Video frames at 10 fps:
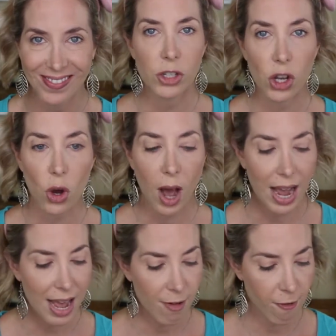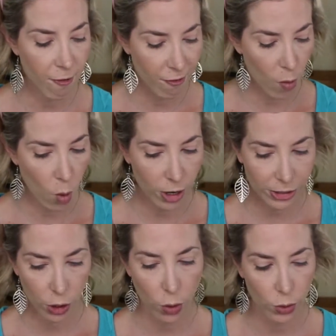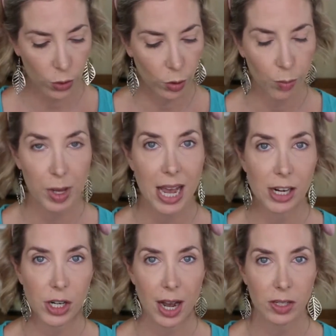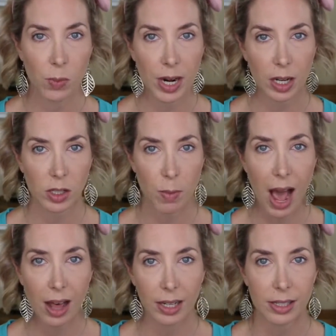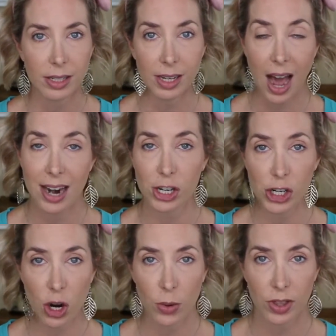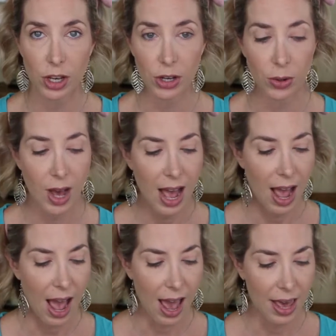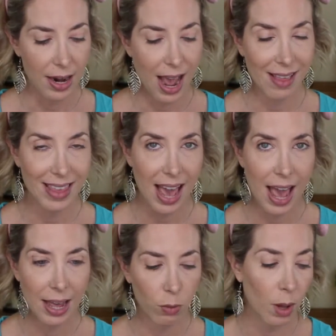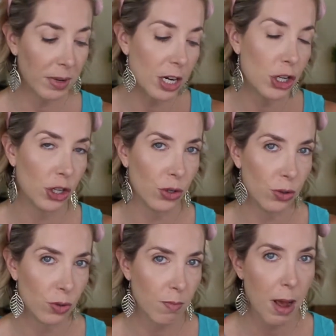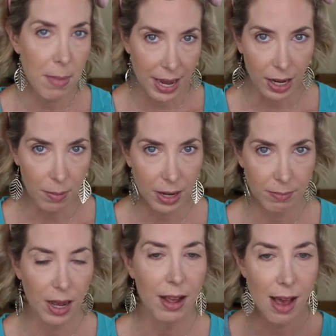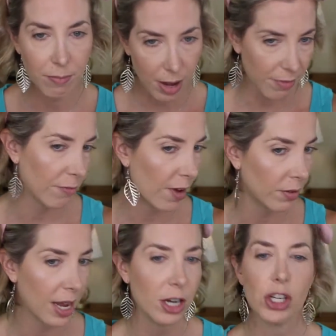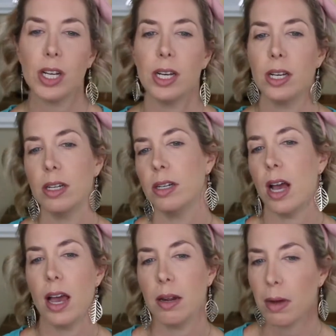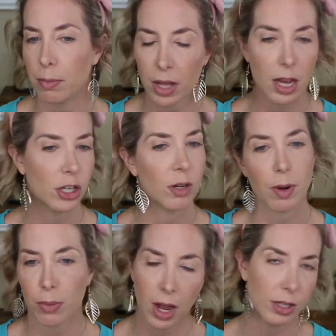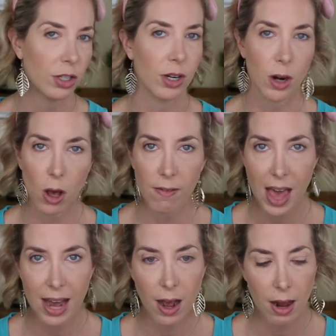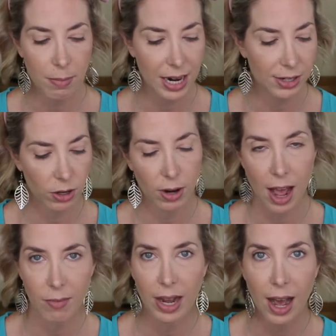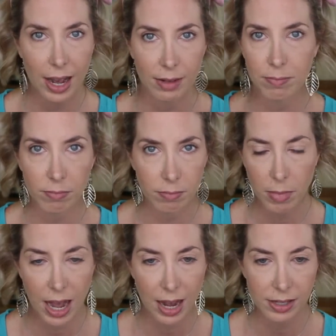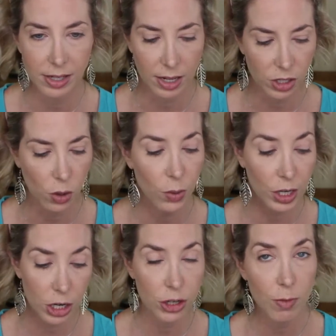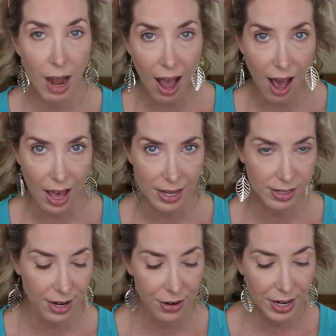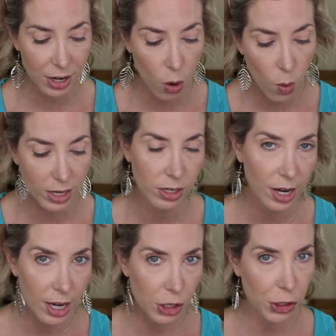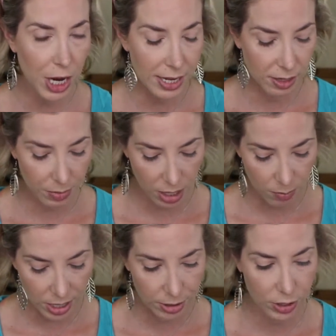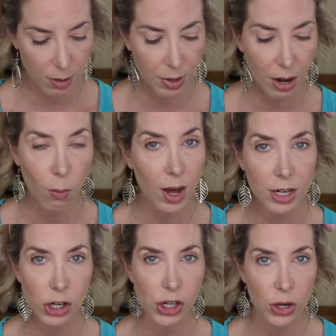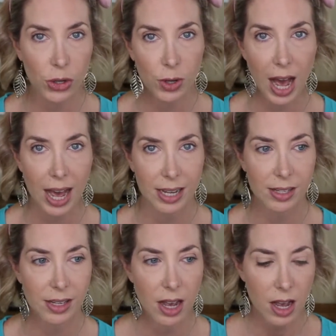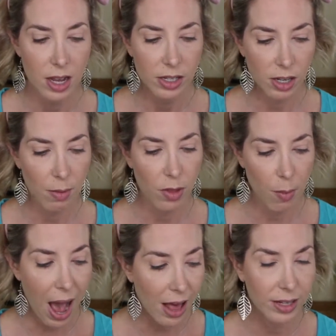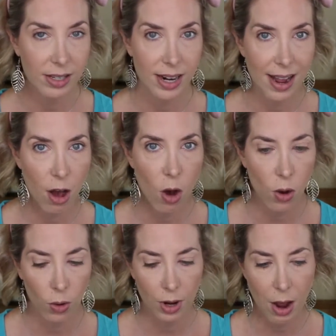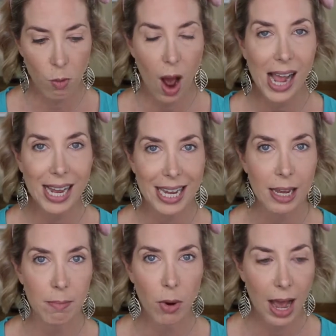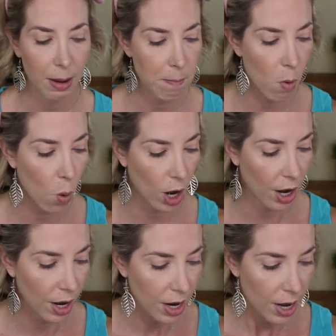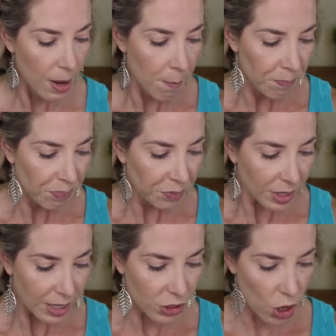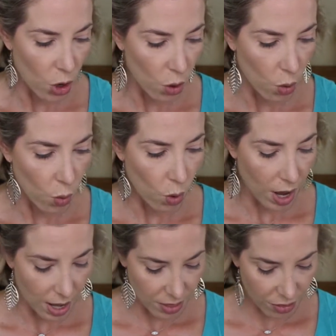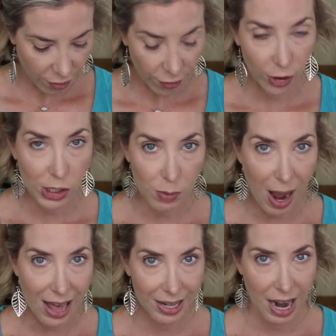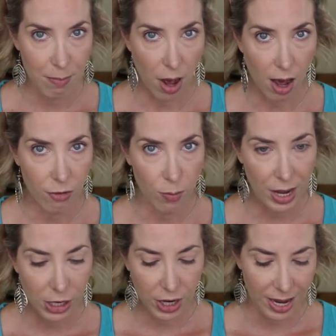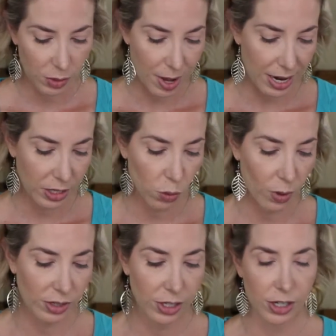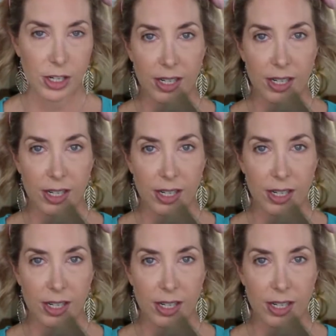So I have 4 total BH Cosmetics palettes to kind of show with you, and at the end, well, I'm gonna do my makeup. I have my foundation and my blush and my bronzer and all of that on, but I don't have my eyes done. So we're gonna do my eyes, and I already know what shades I'm gonna be using, but I wanted to show you guys some of the palettes that I own and why I keep buying more. So the first palette I bought from BH Cosmetics was their